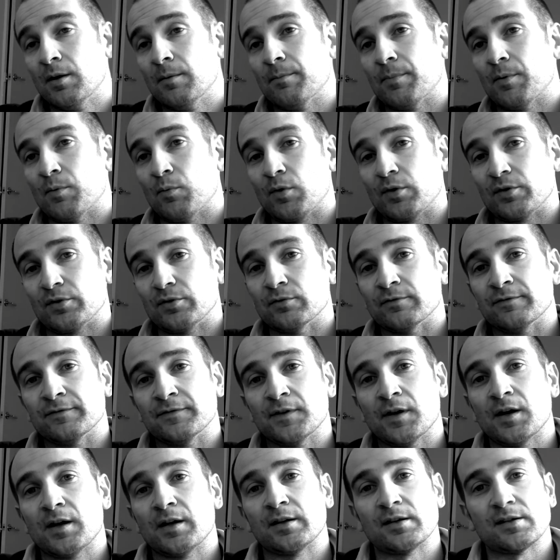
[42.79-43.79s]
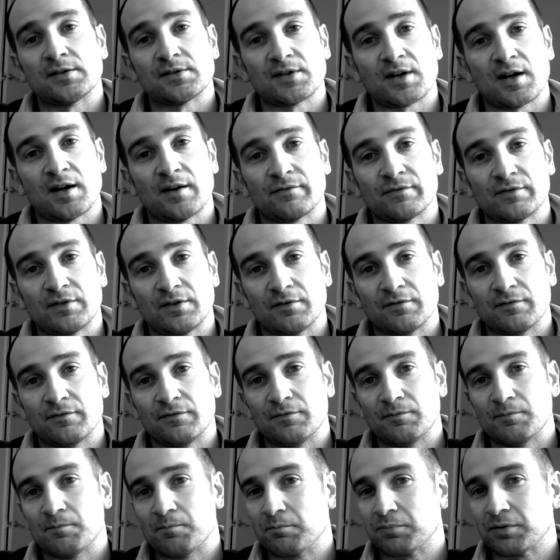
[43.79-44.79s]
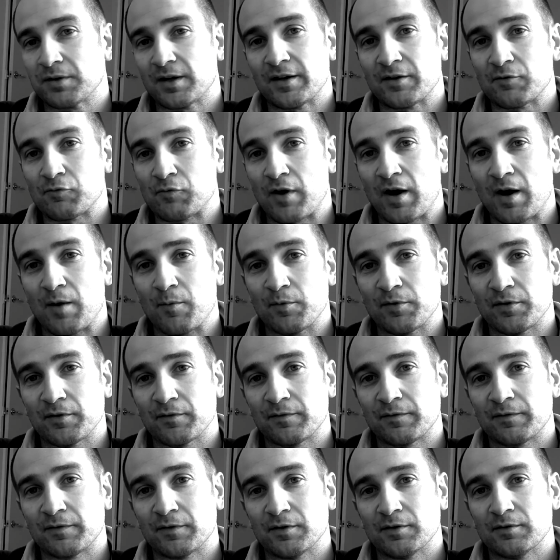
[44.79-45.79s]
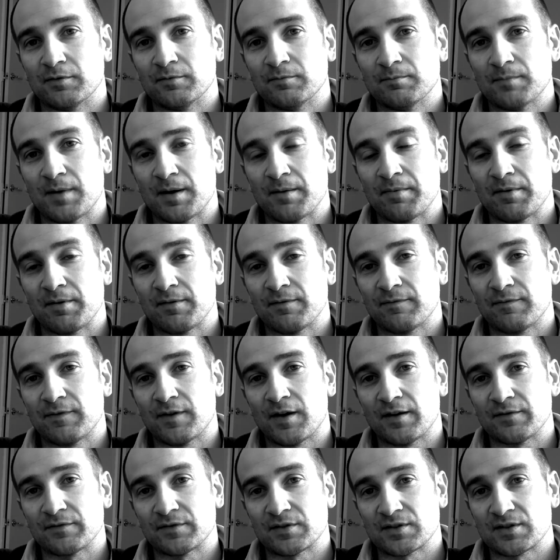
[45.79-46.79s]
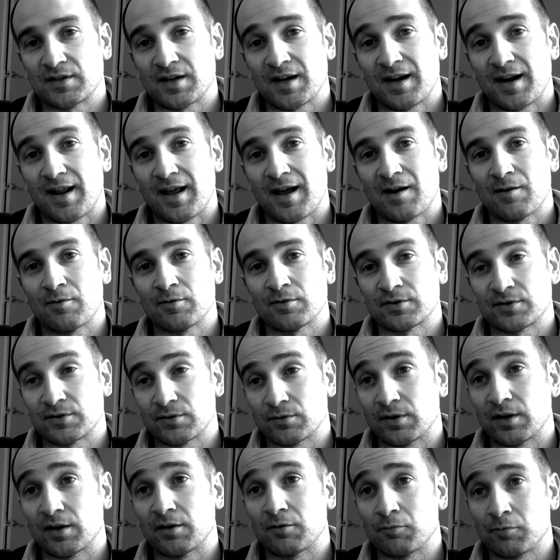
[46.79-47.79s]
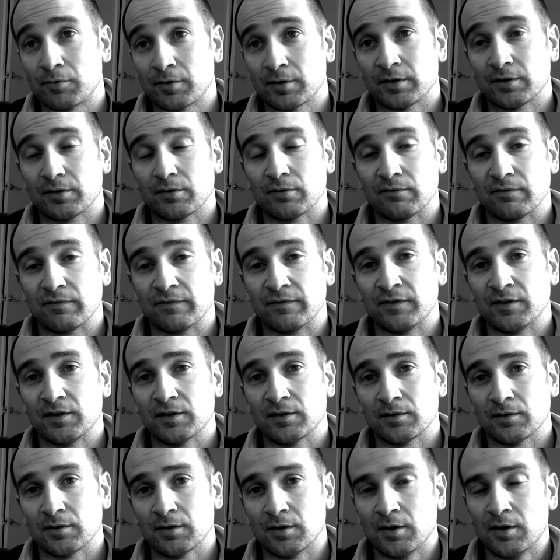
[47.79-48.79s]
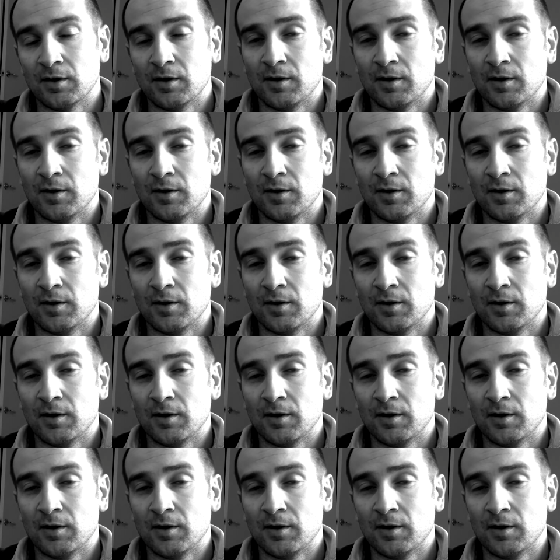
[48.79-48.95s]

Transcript: but what you'll find is after you've played around with it for maybe 5 to 10 hours, you'll get a really good feel